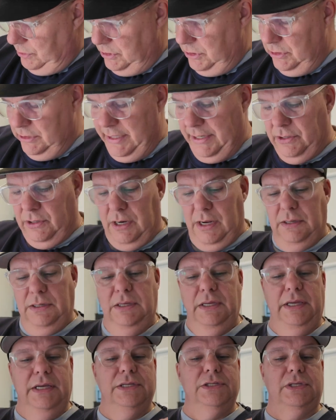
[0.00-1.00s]
it to you later on,
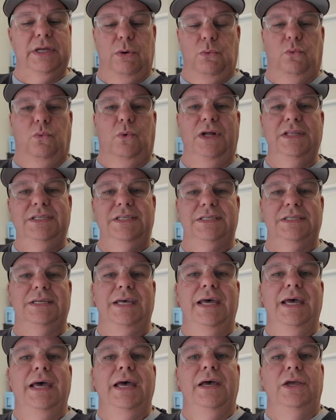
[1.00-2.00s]
is that once
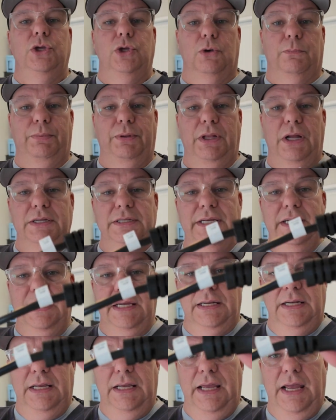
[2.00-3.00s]
you're plugged
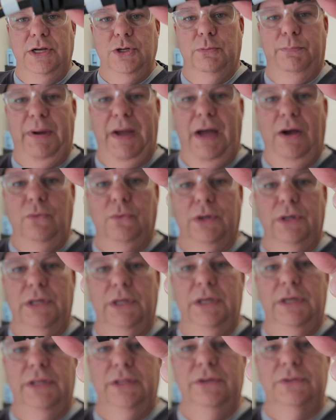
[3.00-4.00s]
in and you're powered,
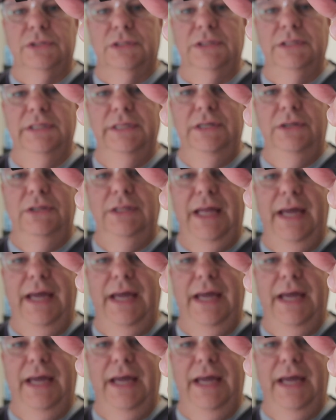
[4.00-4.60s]
there's a little